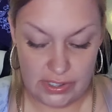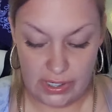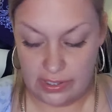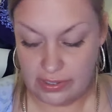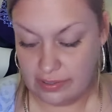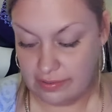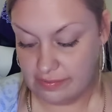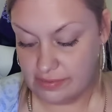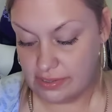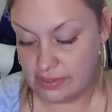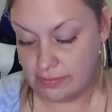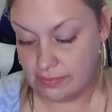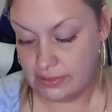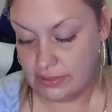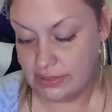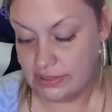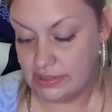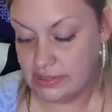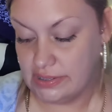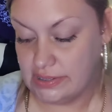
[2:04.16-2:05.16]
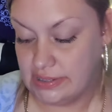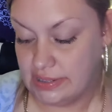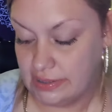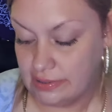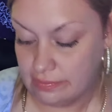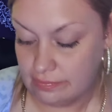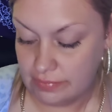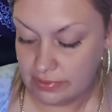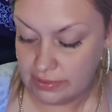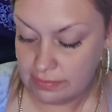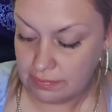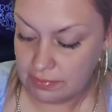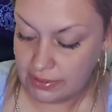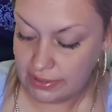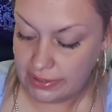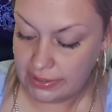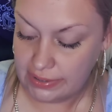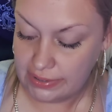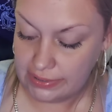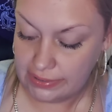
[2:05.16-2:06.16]
So I don't know if someone here is dealing with the
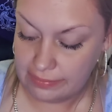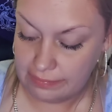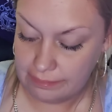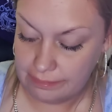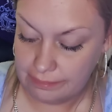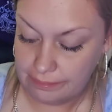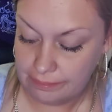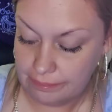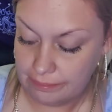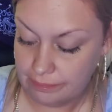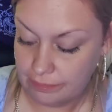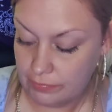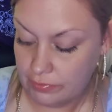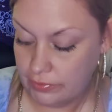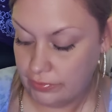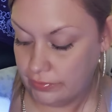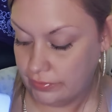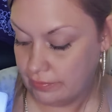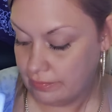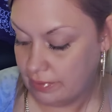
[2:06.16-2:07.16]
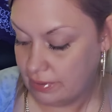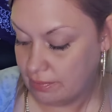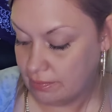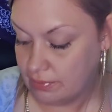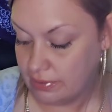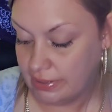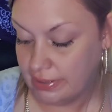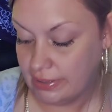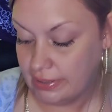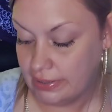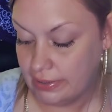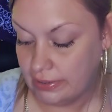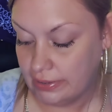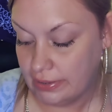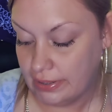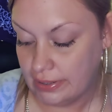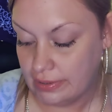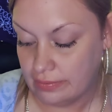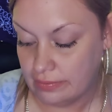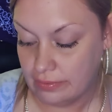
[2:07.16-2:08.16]
player. You could be a
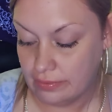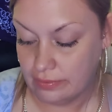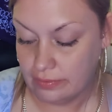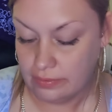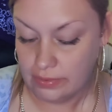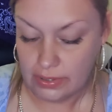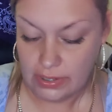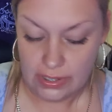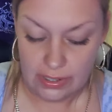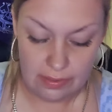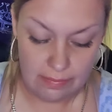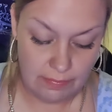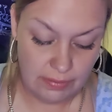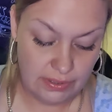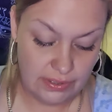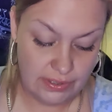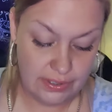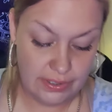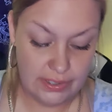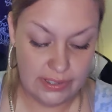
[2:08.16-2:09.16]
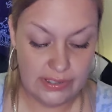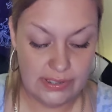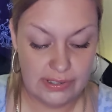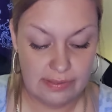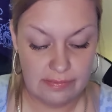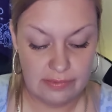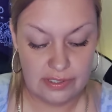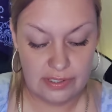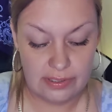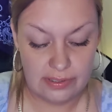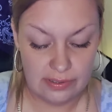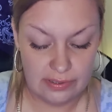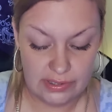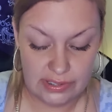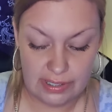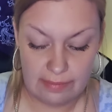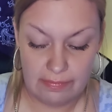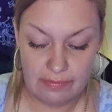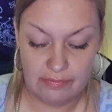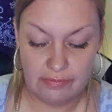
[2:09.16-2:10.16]
player. I don't know. But there is some
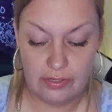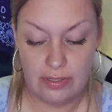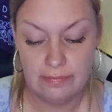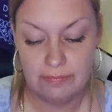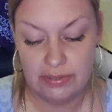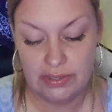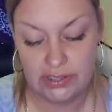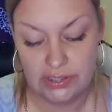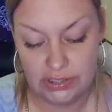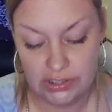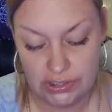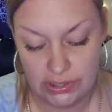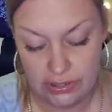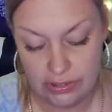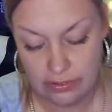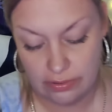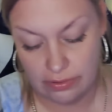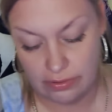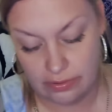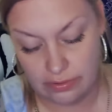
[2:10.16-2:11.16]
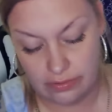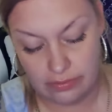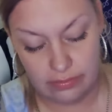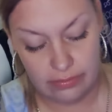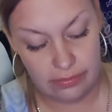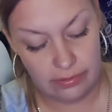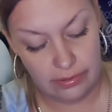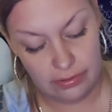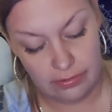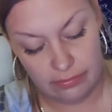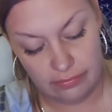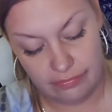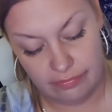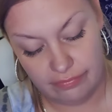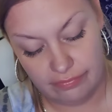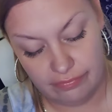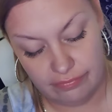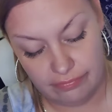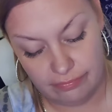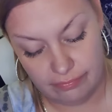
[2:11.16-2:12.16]
type of competition or, you know,
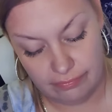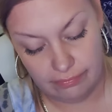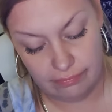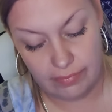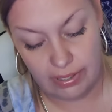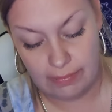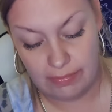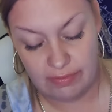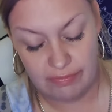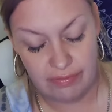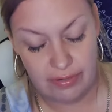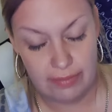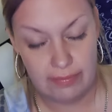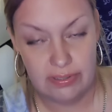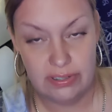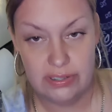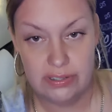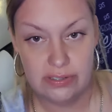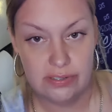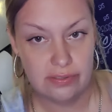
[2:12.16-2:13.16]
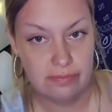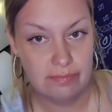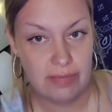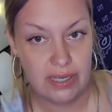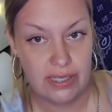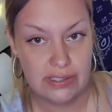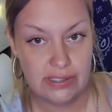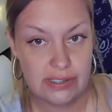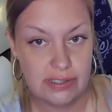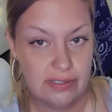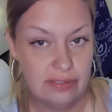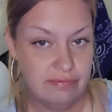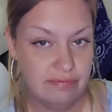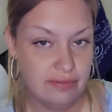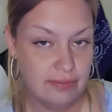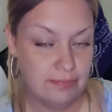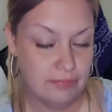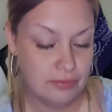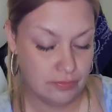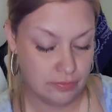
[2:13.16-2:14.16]
maybe feminines or masculine.
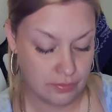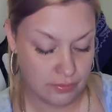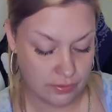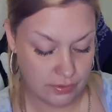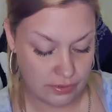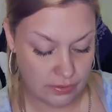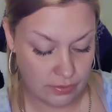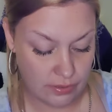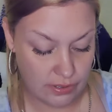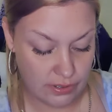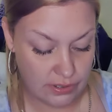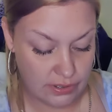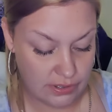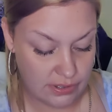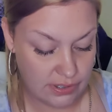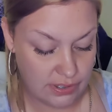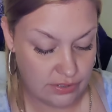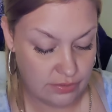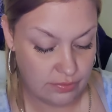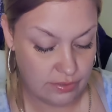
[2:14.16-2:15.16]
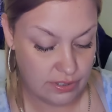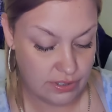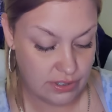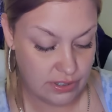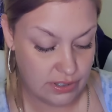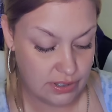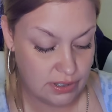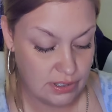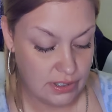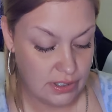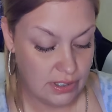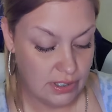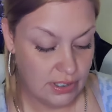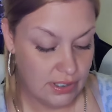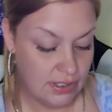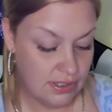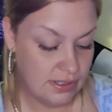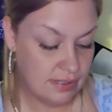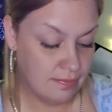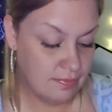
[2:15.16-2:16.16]
Flip the rules according to your situation.
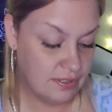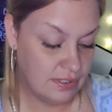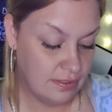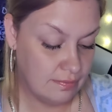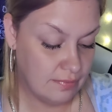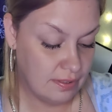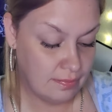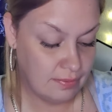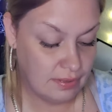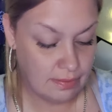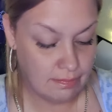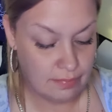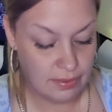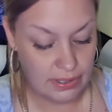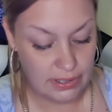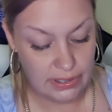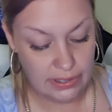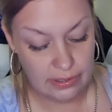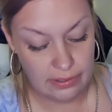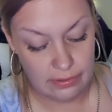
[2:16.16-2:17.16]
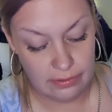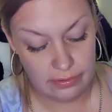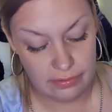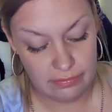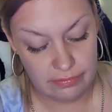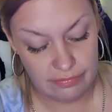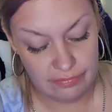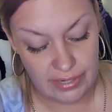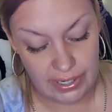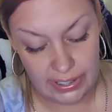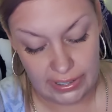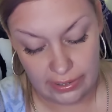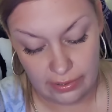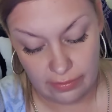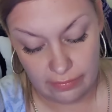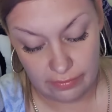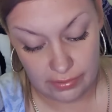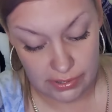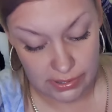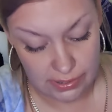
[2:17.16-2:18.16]
Someone here may be competing or fighting
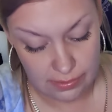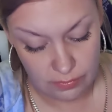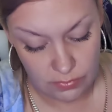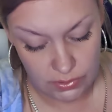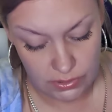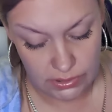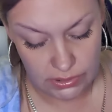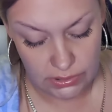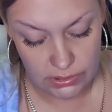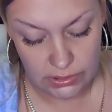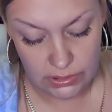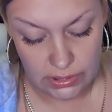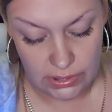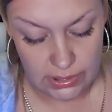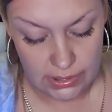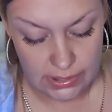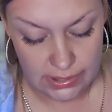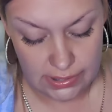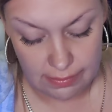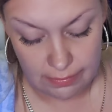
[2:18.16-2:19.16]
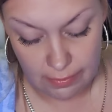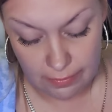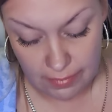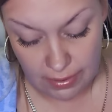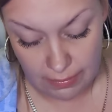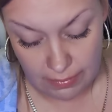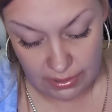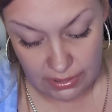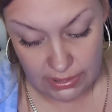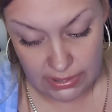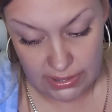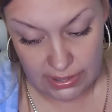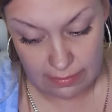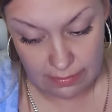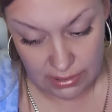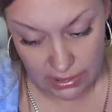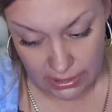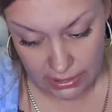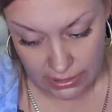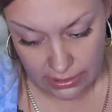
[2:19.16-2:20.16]
over someone. Someone may be
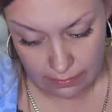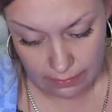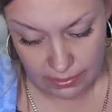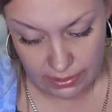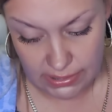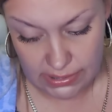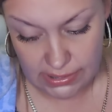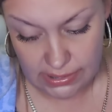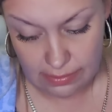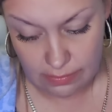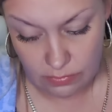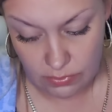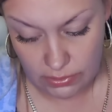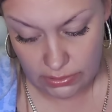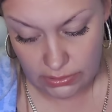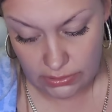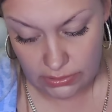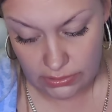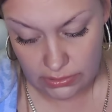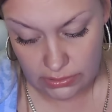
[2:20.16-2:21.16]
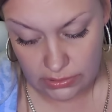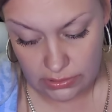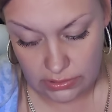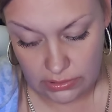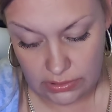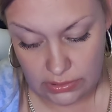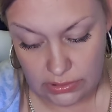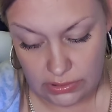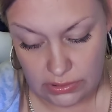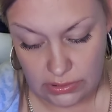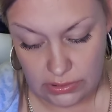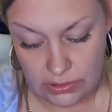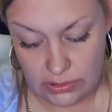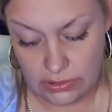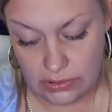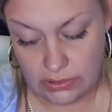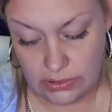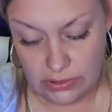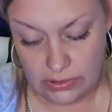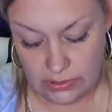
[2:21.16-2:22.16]
intimidated by someone.
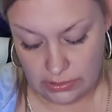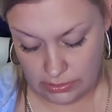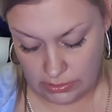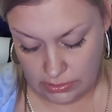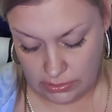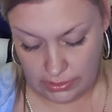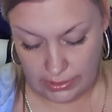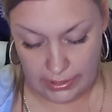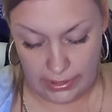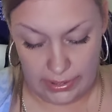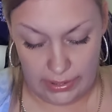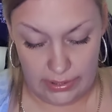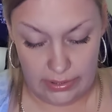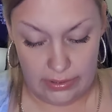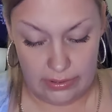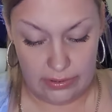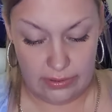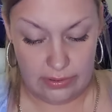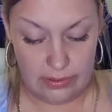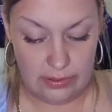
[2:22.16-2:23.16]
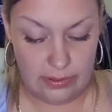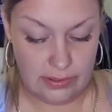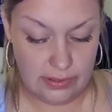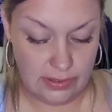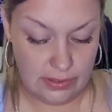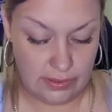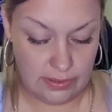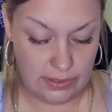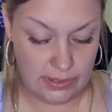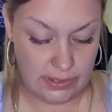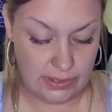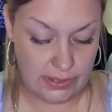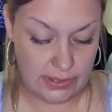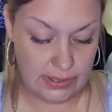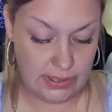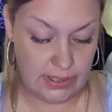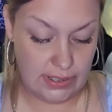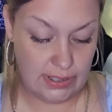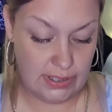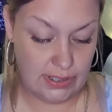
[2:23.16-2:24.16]
Okay, so let's
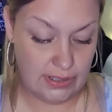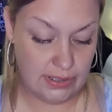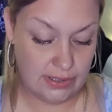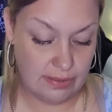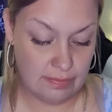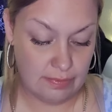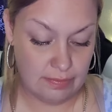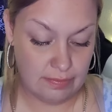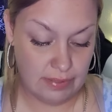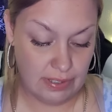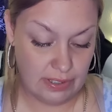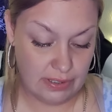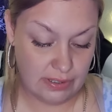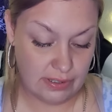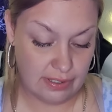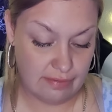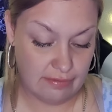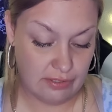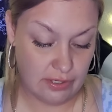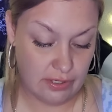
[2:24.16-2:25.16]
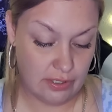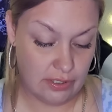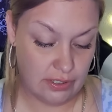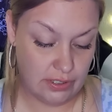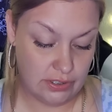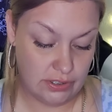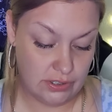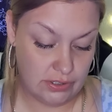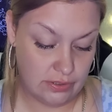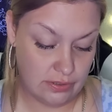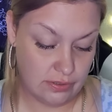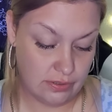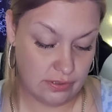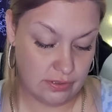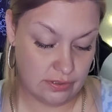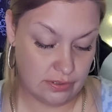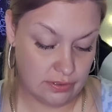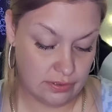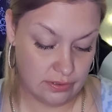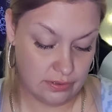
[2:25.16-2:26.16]
see. Someone may also have car
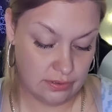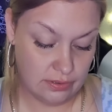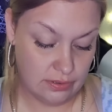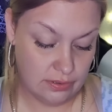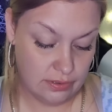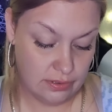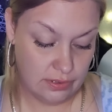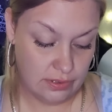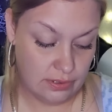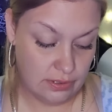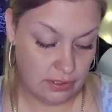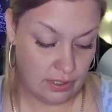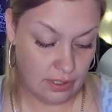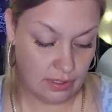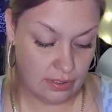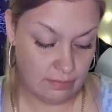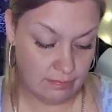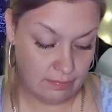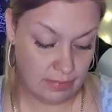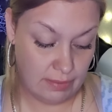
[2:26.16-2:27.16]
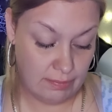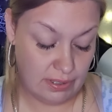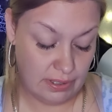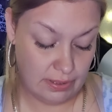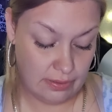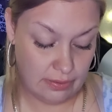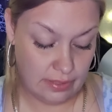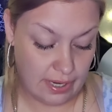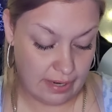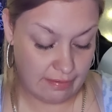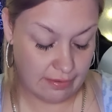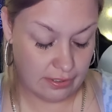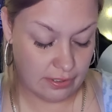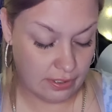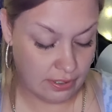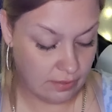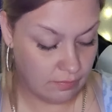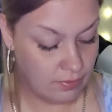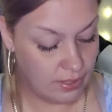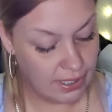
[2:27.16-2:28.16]
issues or not maybe they don't have a
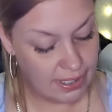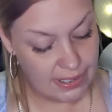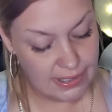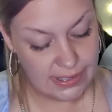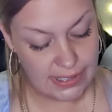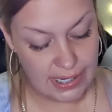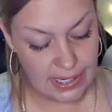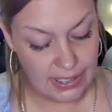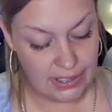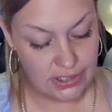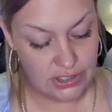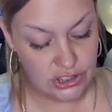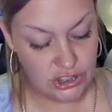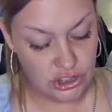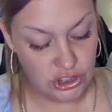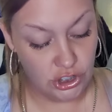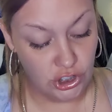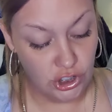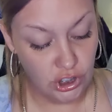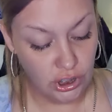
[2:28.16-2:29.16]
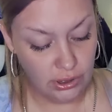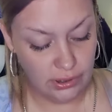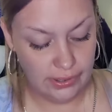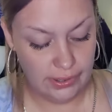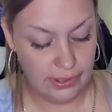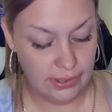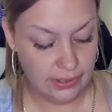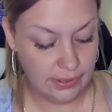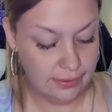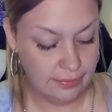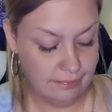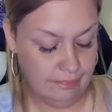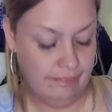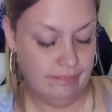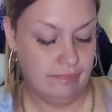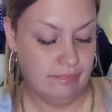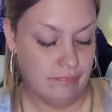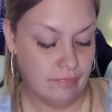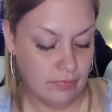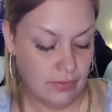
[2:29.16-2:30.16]
card. Why is ain't shit here
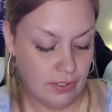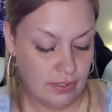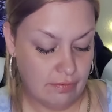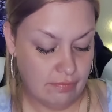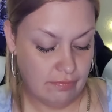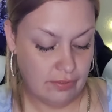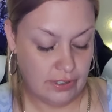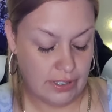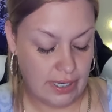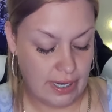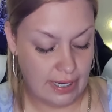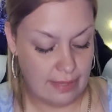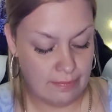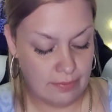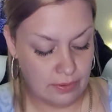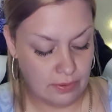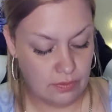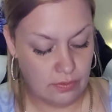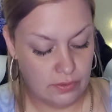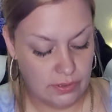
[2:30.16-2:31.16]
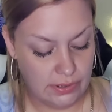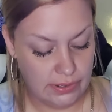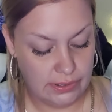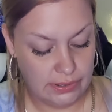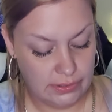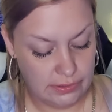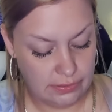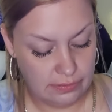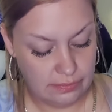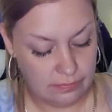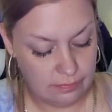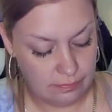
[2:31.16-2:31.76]
for Capricorn?